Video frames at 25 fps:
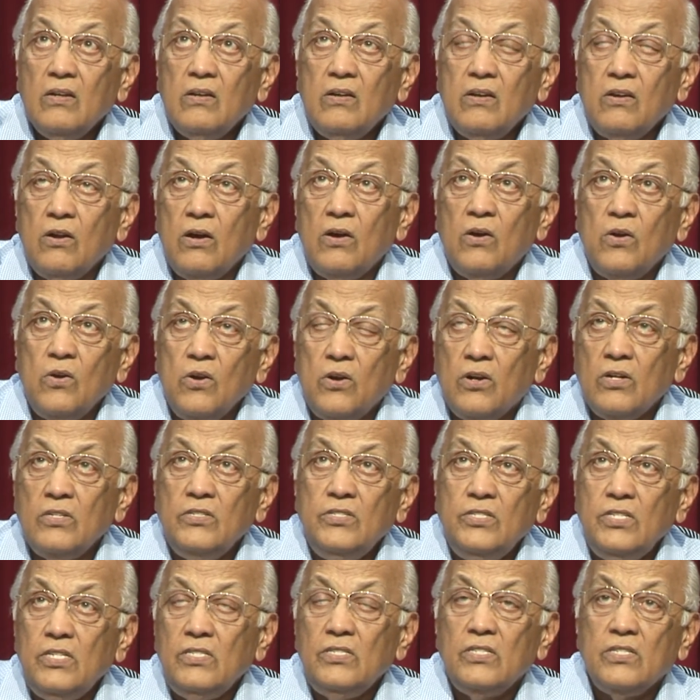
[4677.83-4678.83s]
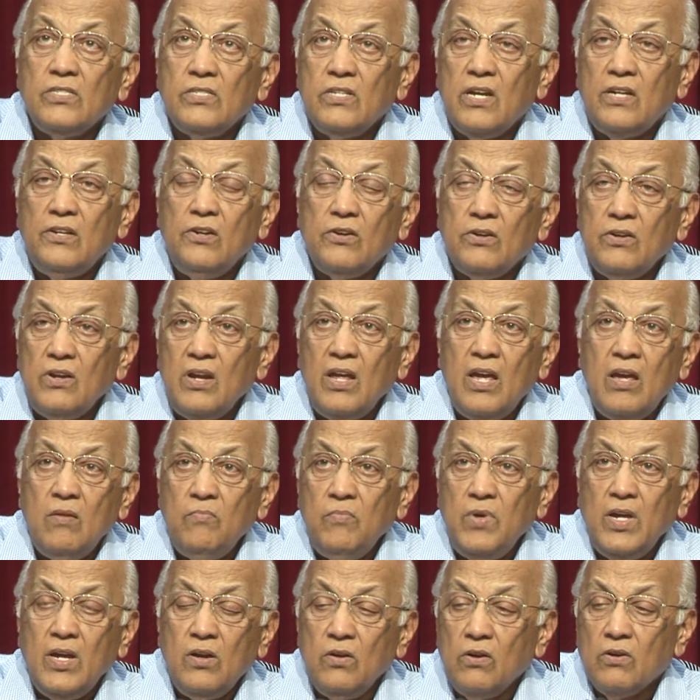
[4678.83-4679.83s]
Lord Jesus, let your name
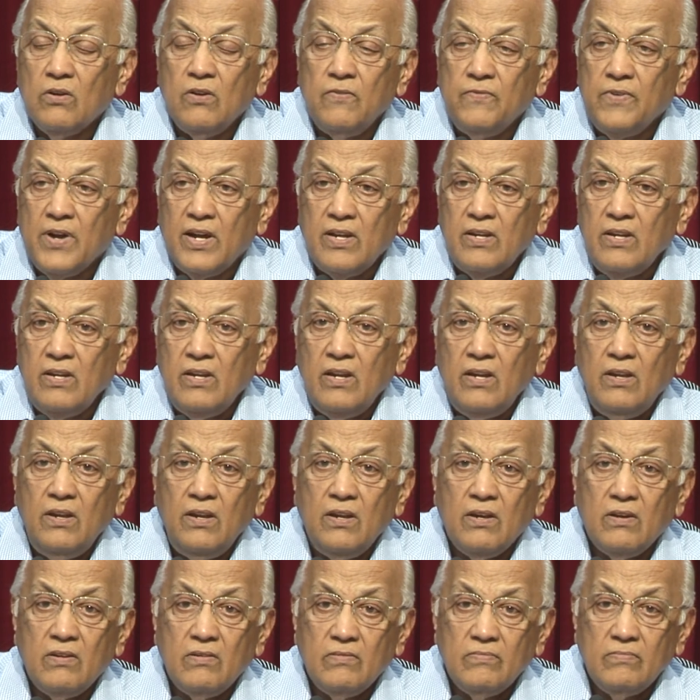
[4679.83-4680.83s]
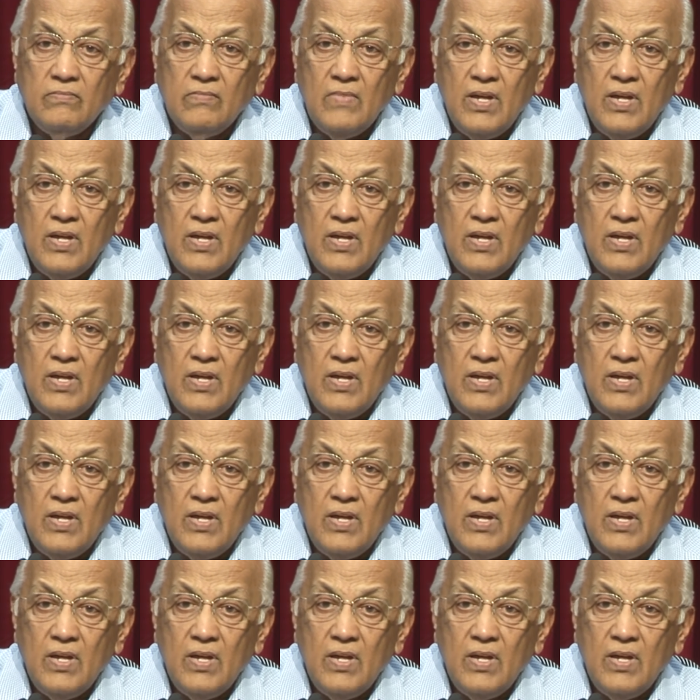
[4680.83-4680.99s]
be glorified in India.